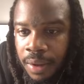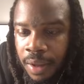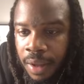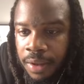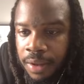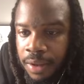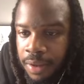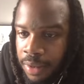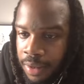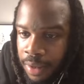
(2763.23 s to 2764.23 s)
Hey,
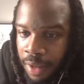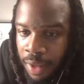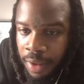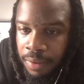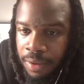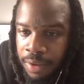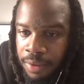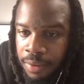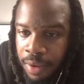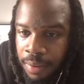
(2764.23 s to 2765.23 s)
King, how can
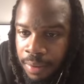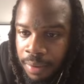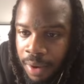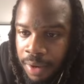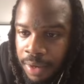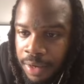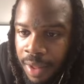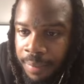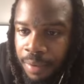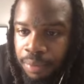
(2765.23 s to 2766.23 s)
you help chronic
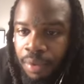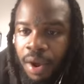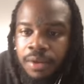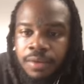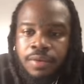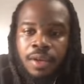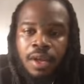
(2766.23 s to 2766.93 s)
abdominal problems?